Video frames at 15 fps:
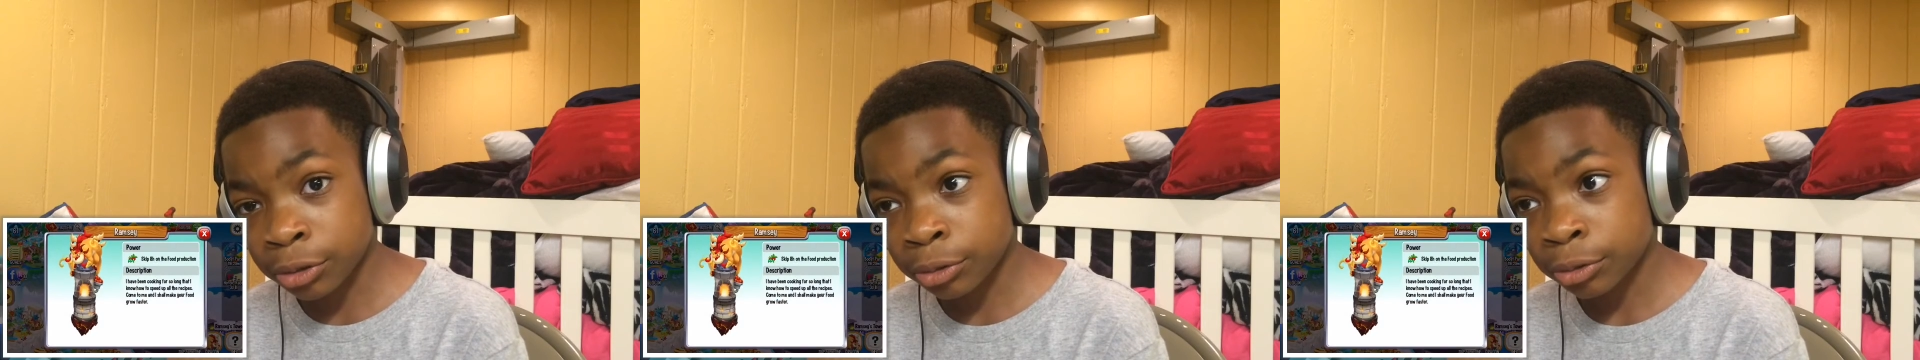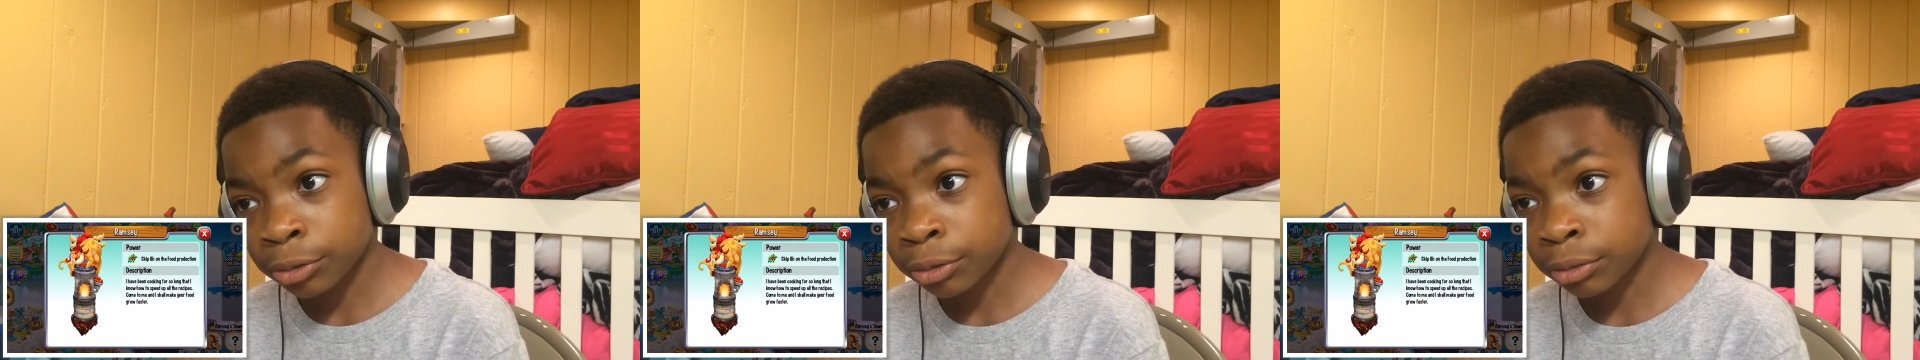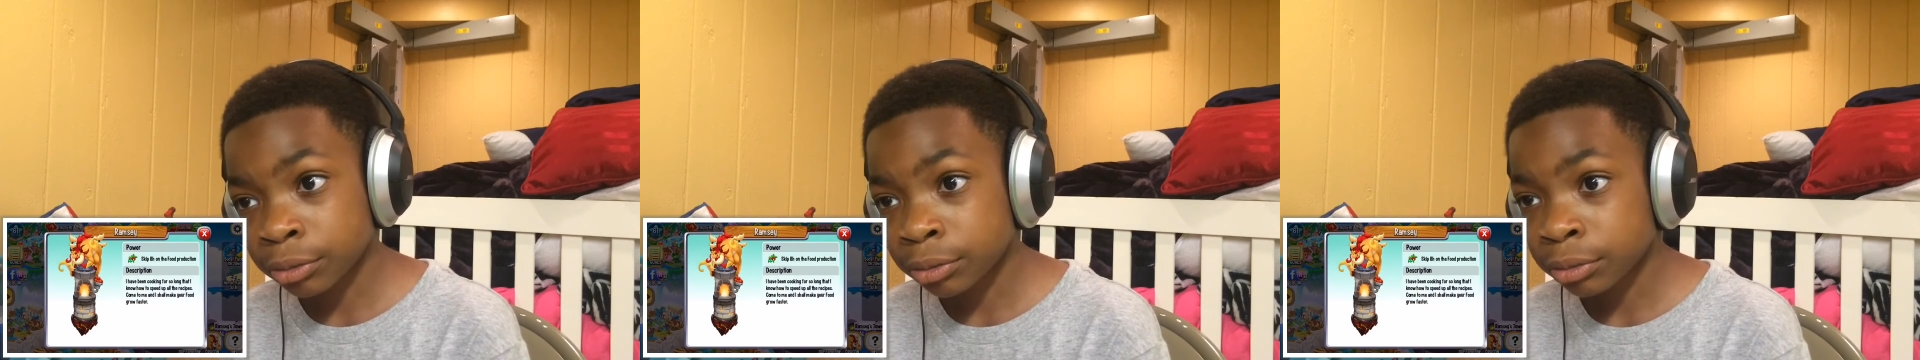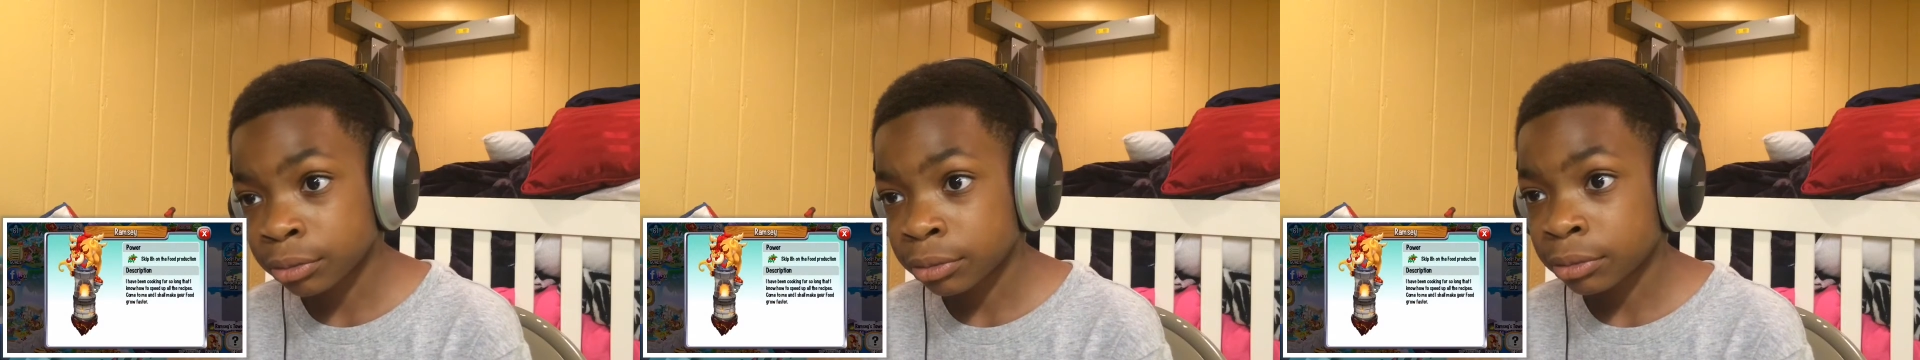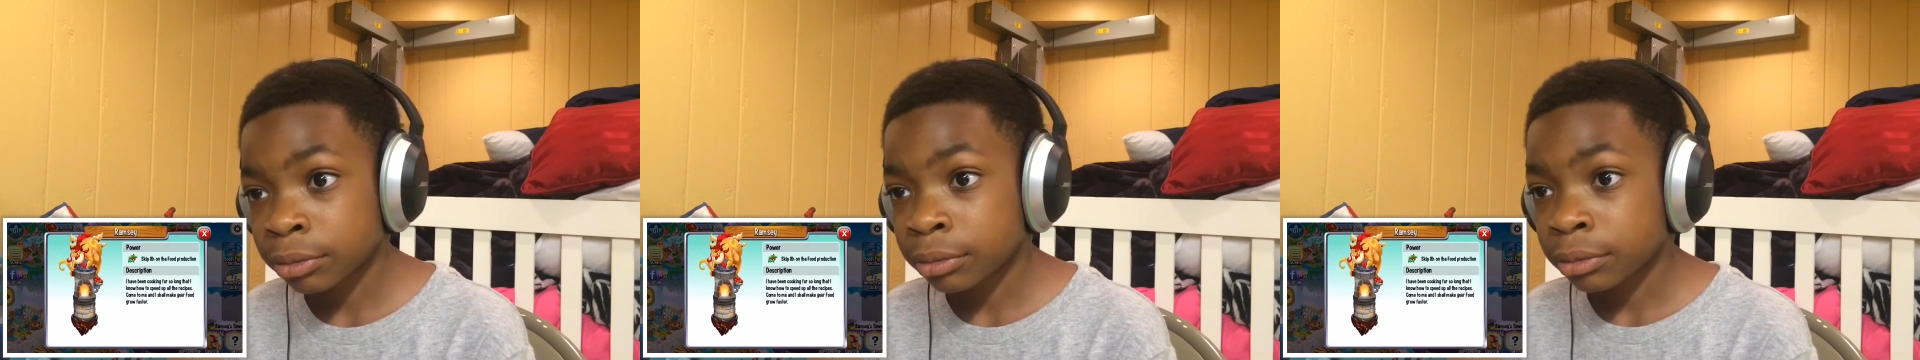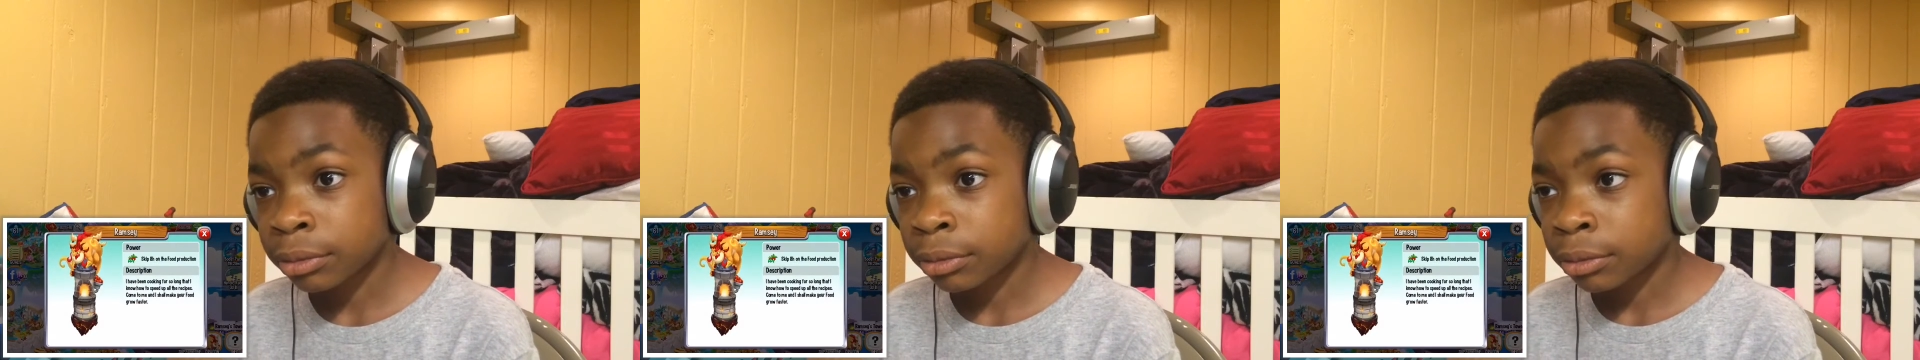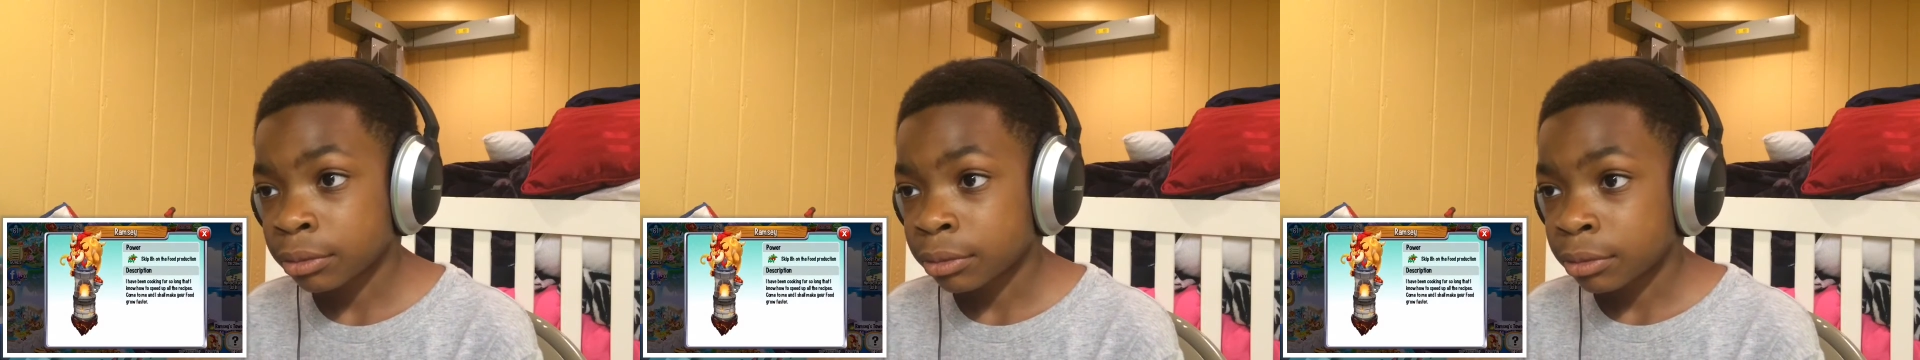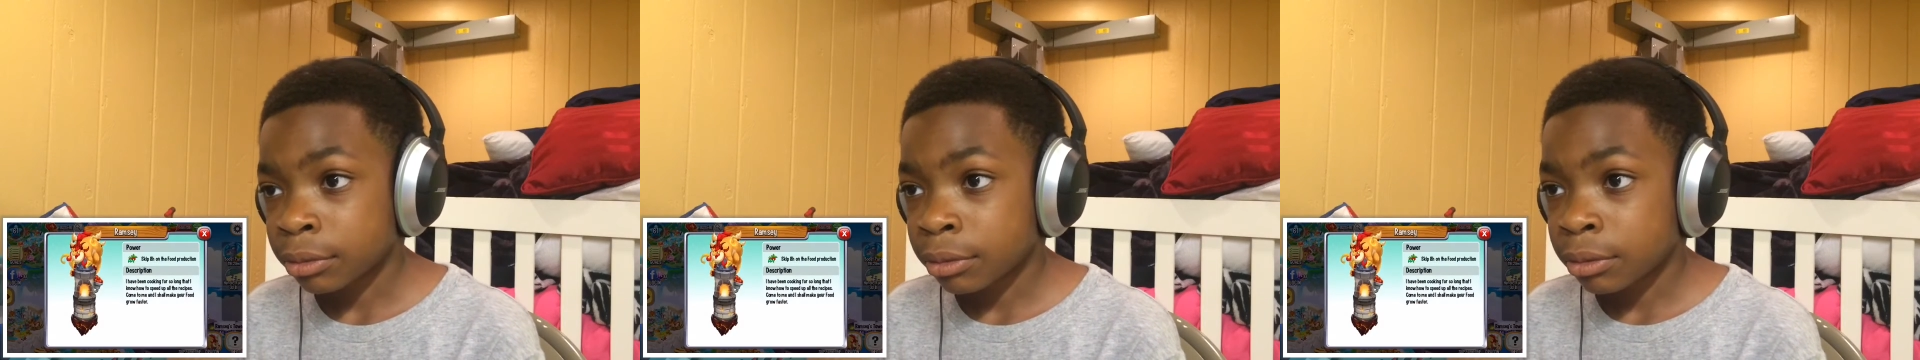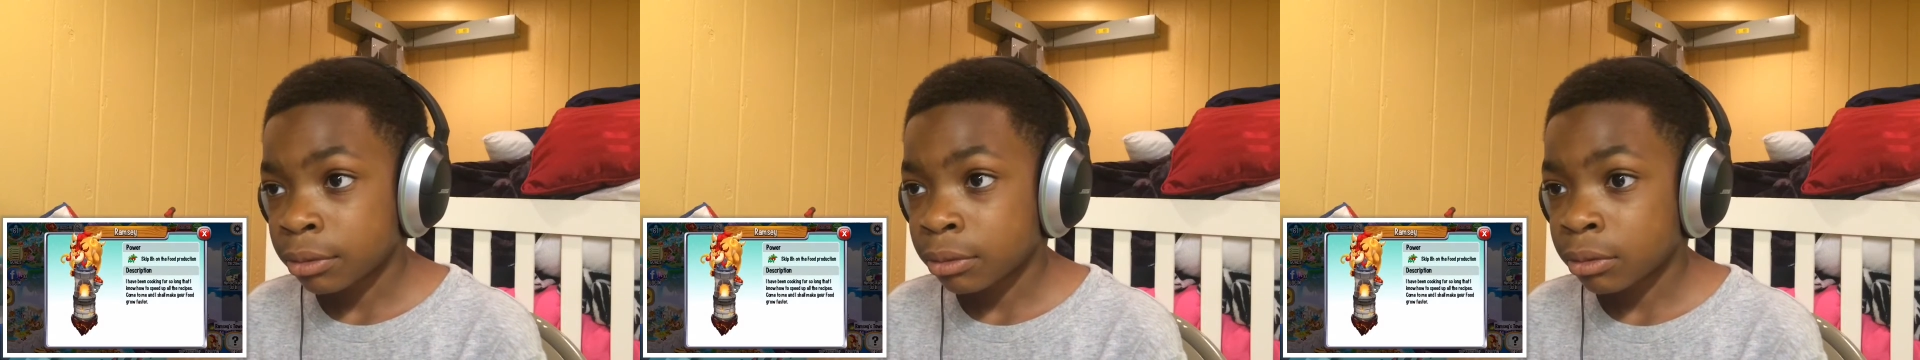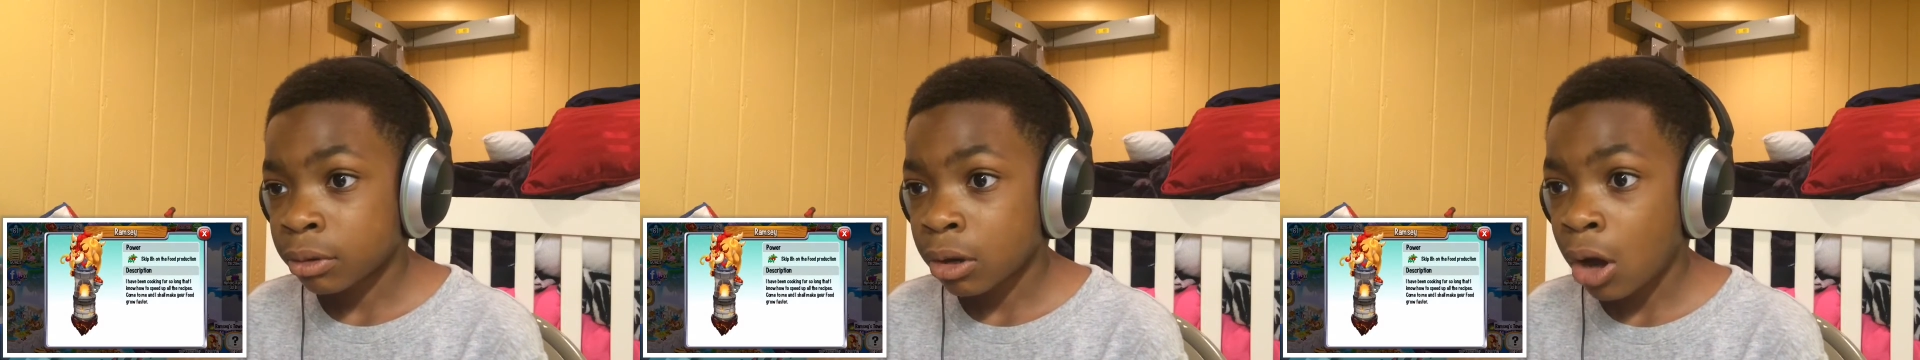Lets you skip eight hours on
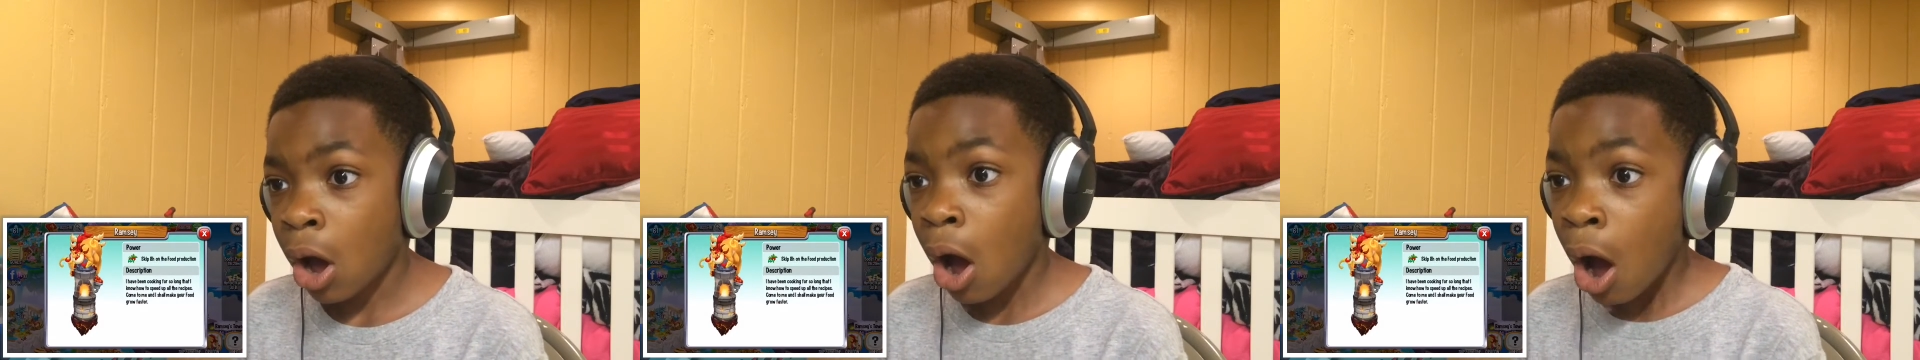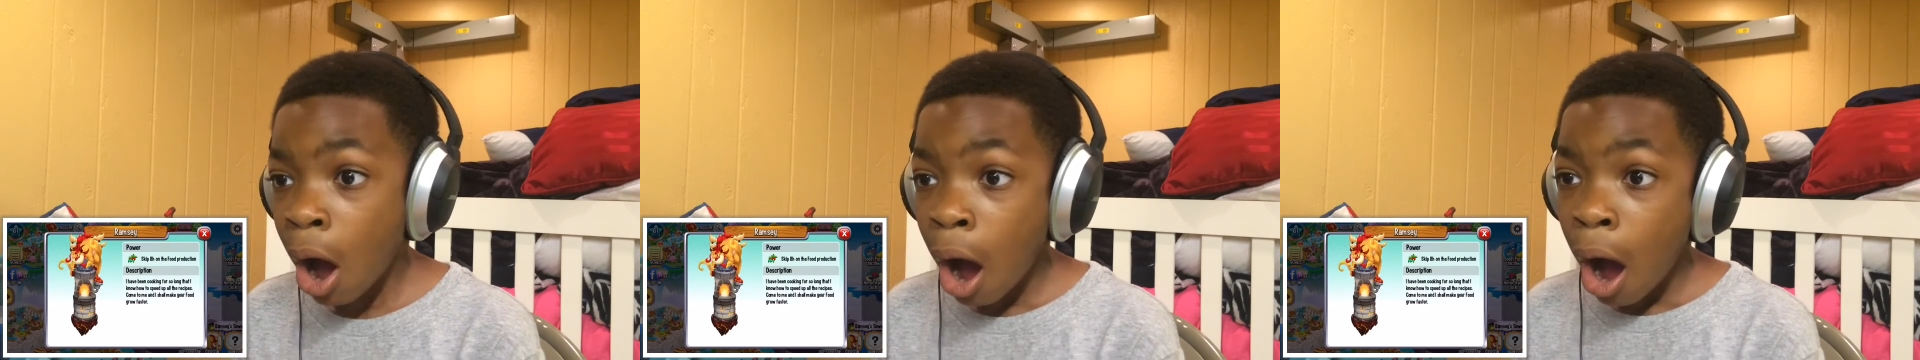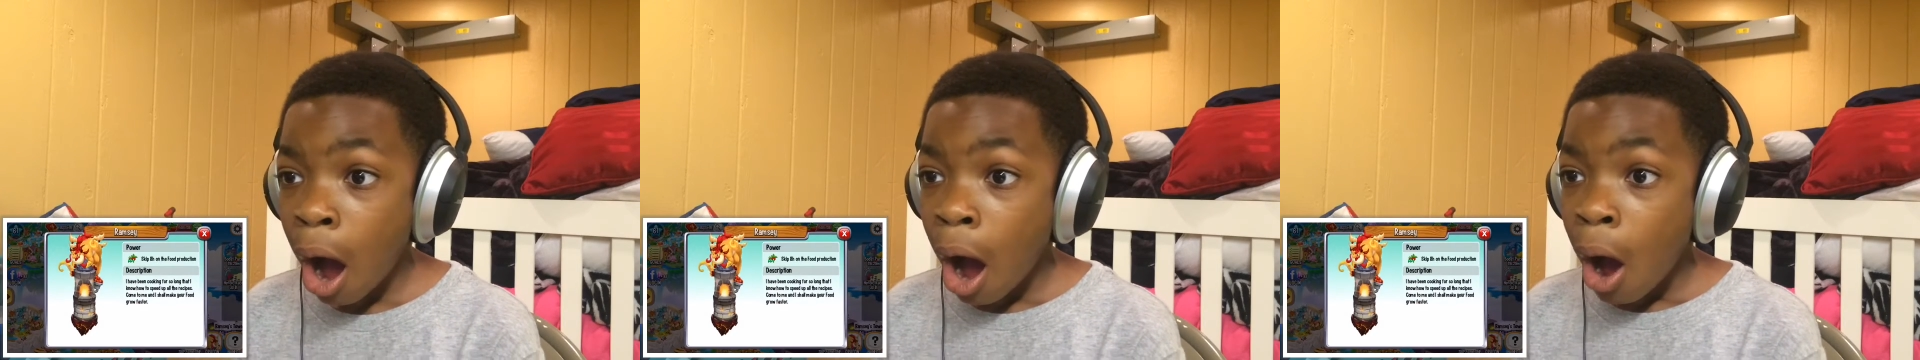the food production,